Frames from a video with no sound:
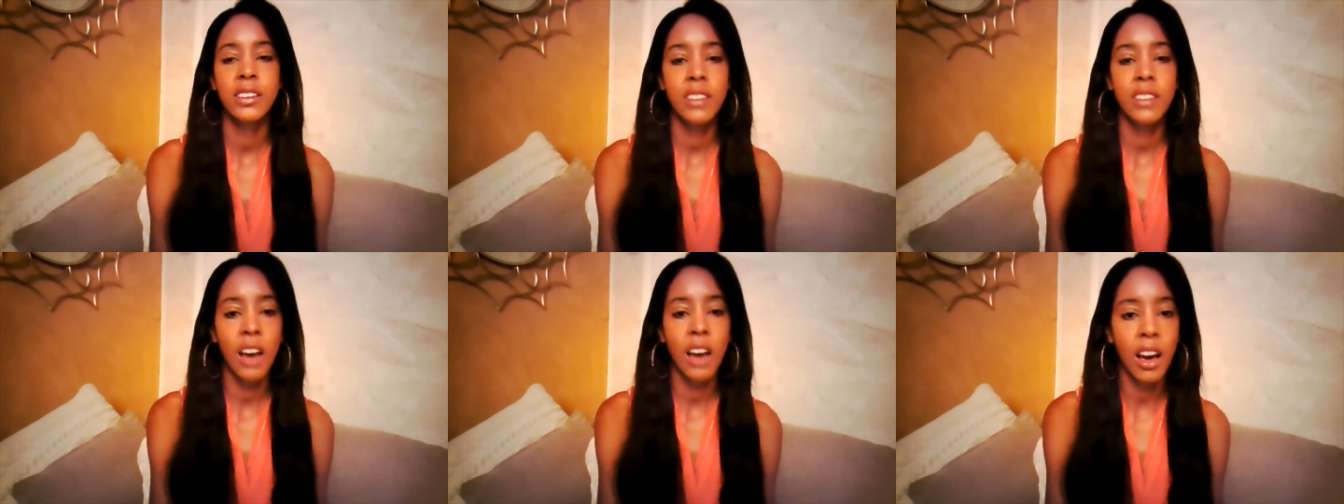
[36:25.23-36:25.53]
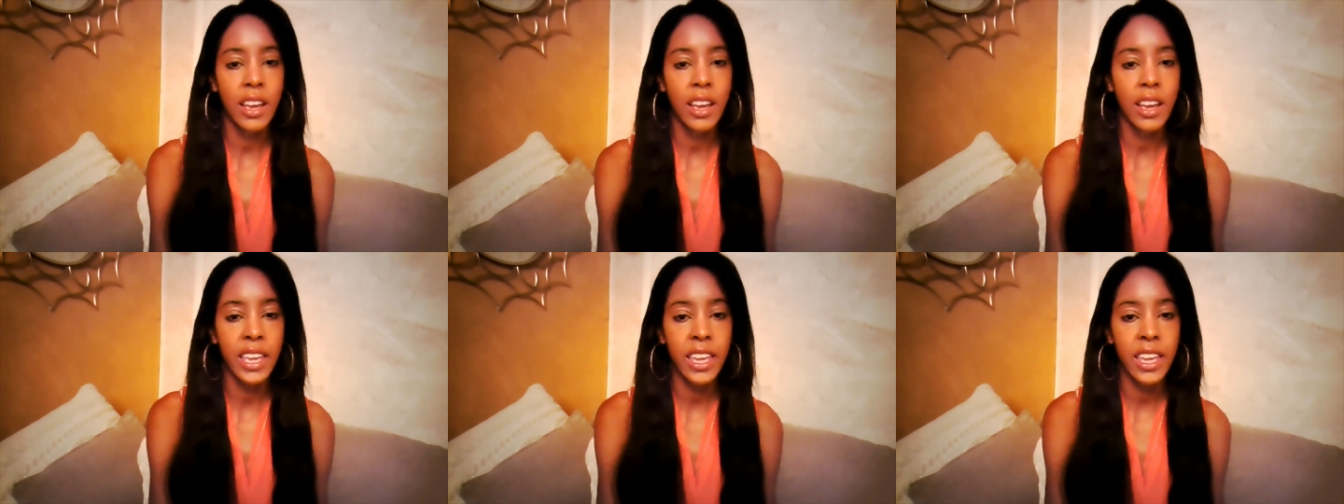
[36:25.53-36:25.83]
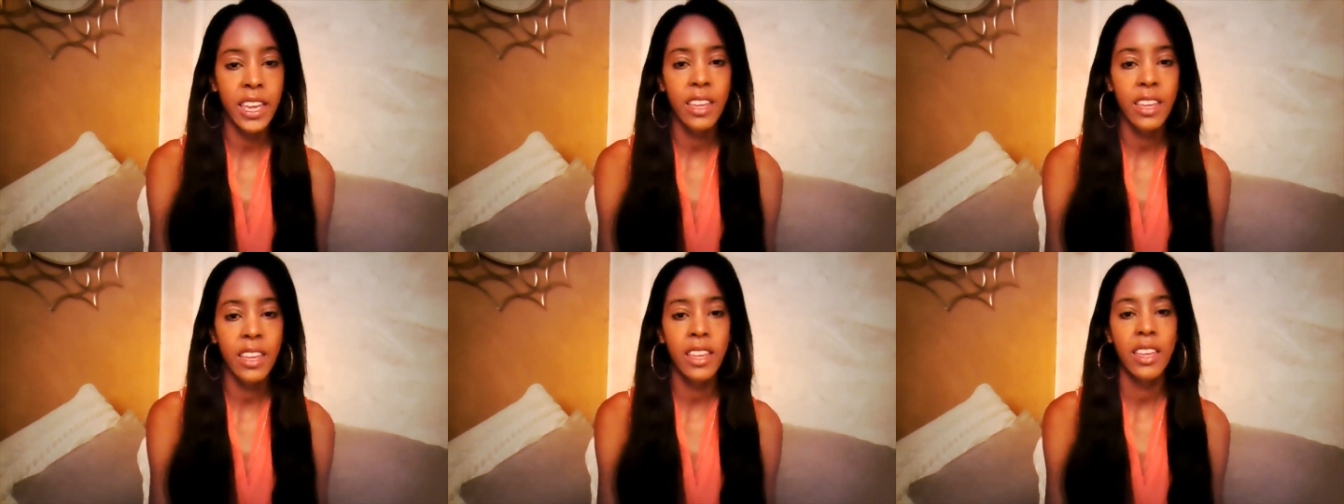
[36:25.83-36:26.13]

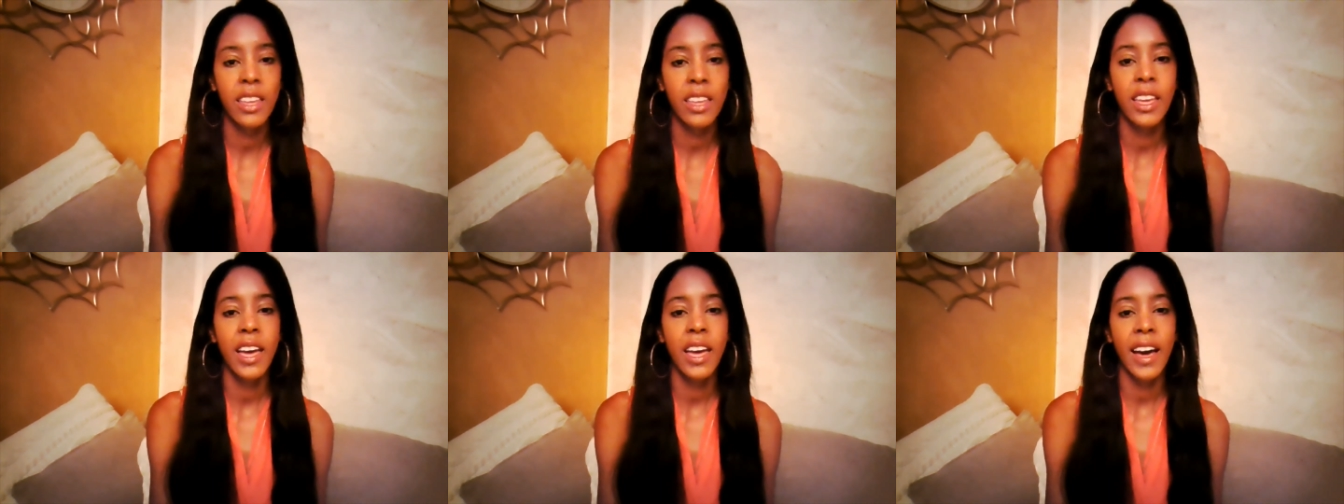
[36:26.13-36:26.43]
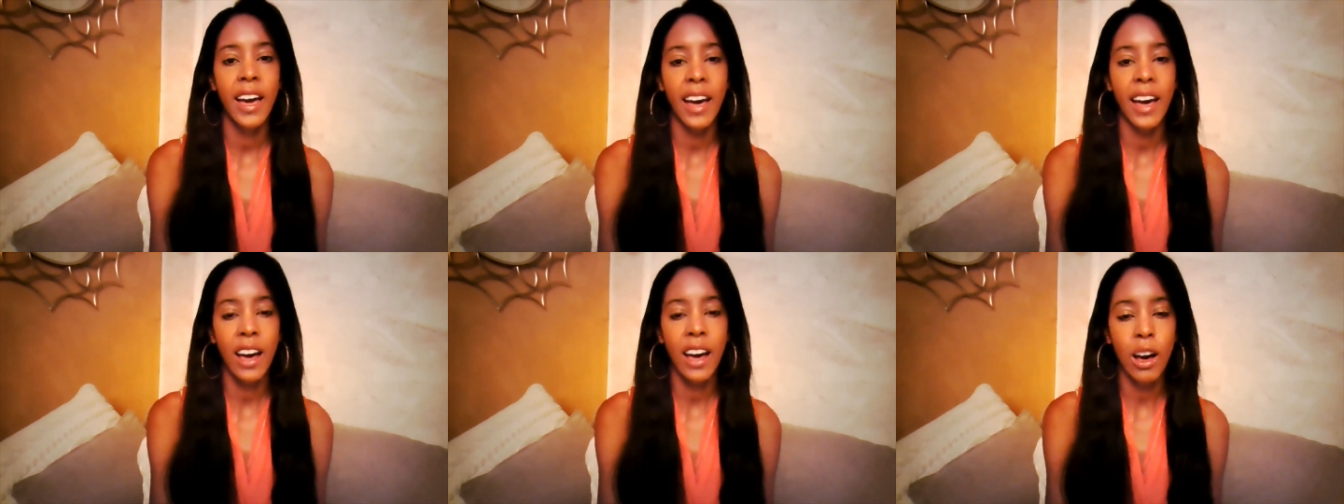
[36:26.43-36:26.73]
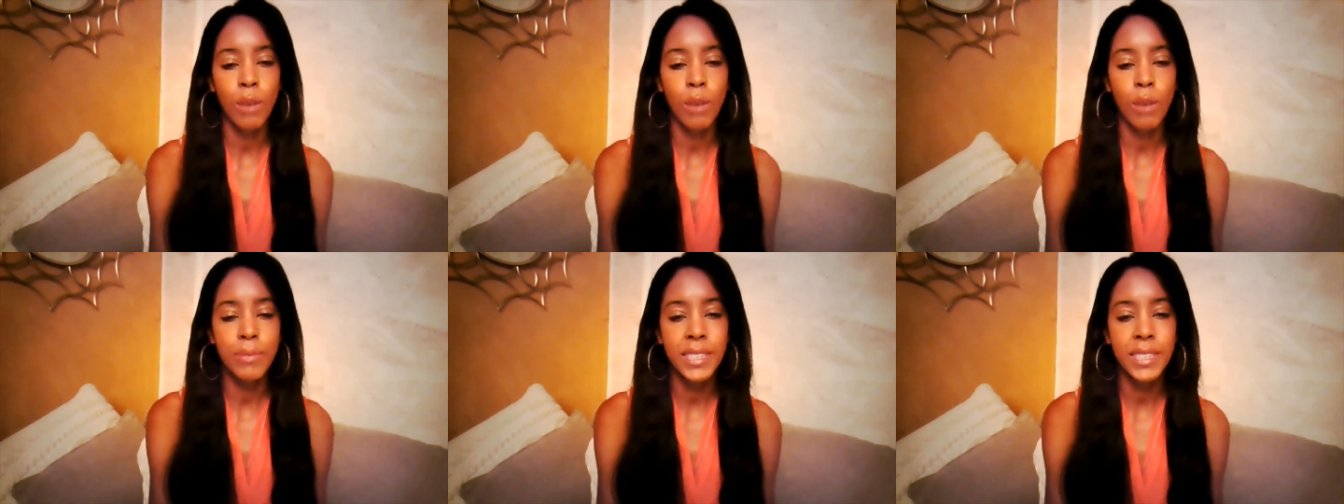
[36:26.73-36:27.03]
Talking
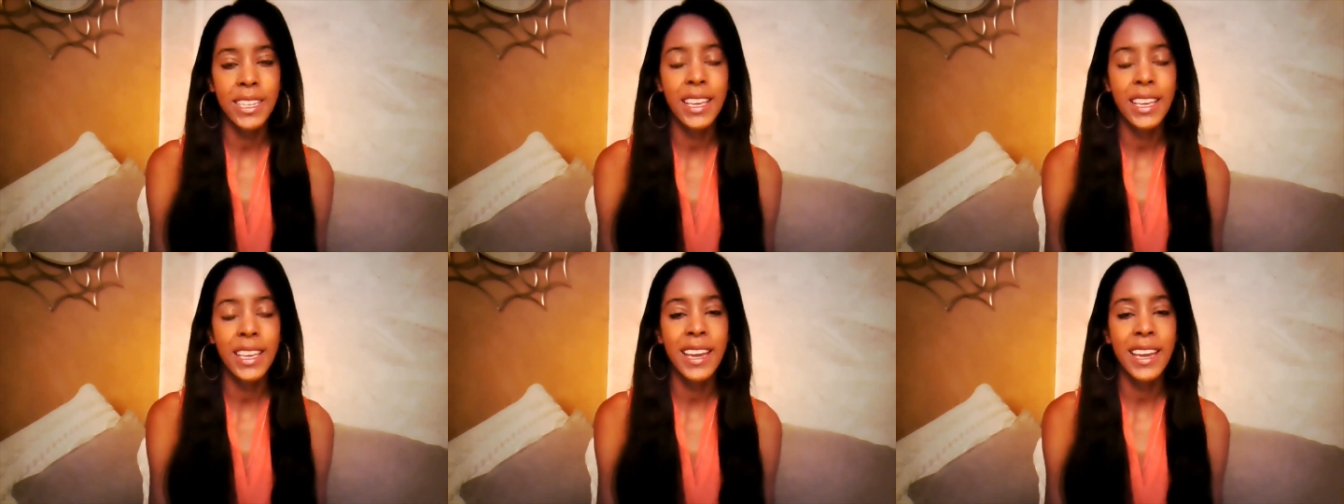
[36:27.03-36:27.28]
helps,